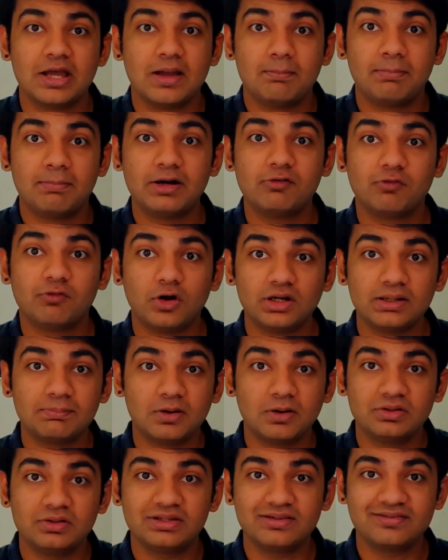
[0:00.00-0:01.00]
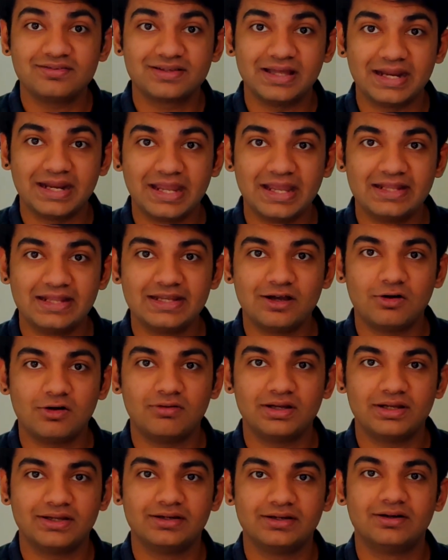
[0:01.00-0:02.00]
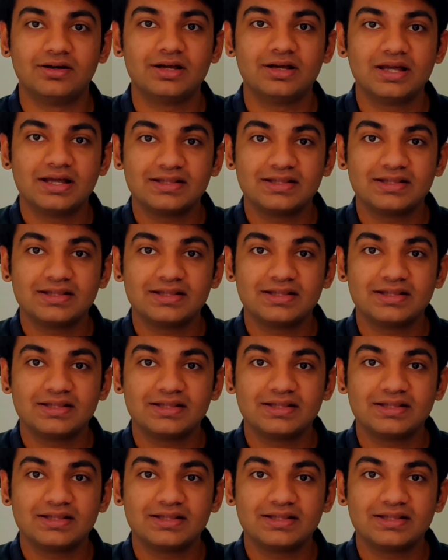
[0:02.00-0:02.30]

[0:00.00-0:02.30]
But what about this gray area over here?